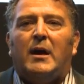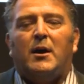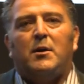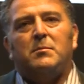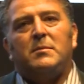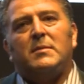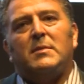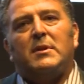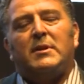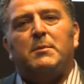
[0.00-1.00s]
Um,
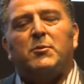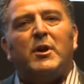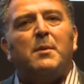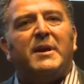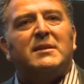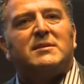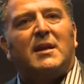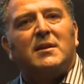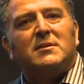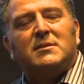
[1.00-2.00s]
the Marina Bay
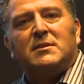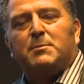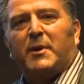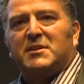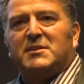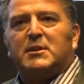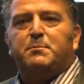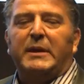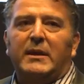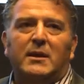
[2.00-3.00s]
Sands is about a $6
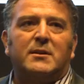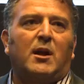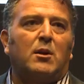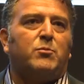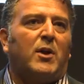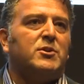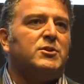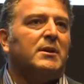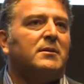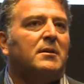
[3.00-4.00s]
billion
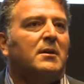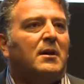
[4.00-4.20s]
project.